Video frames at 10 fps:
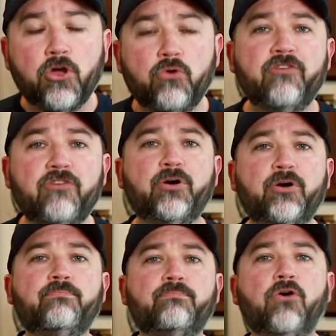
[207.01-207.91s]
we've
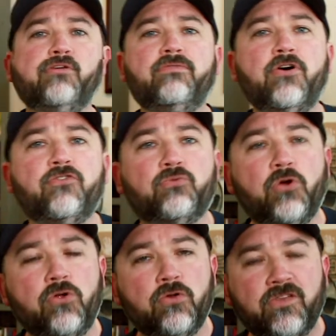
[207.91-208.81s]
put both of those
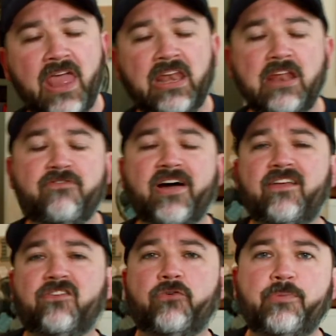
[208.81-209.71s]
roles in an
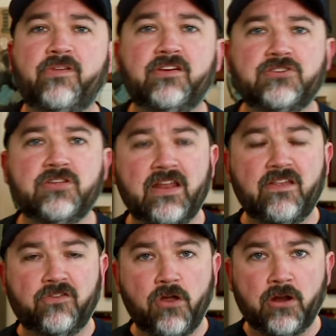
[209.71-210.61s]
advisory position. That
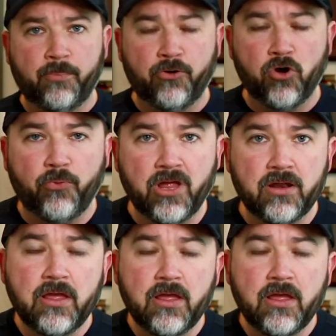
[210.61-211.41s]
is good and appropriate.